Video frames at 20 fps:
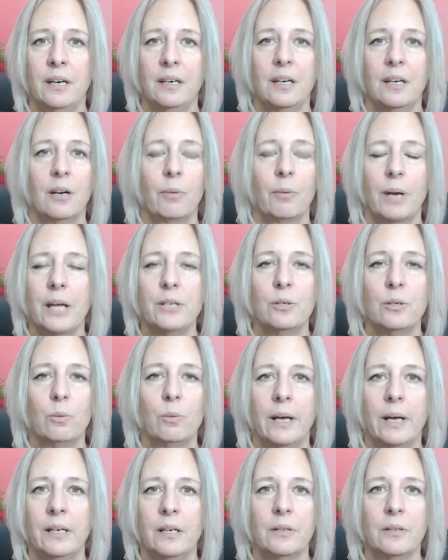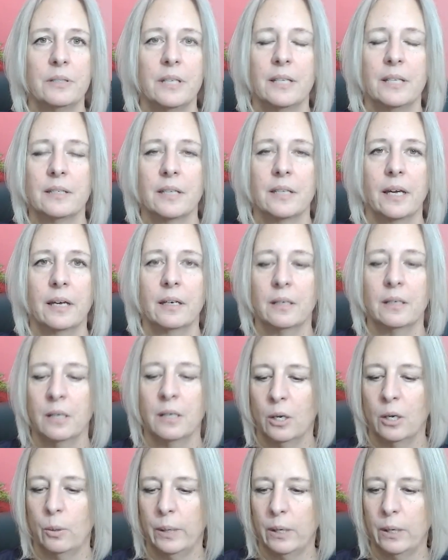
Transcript: when I do wine notes, it's like quick,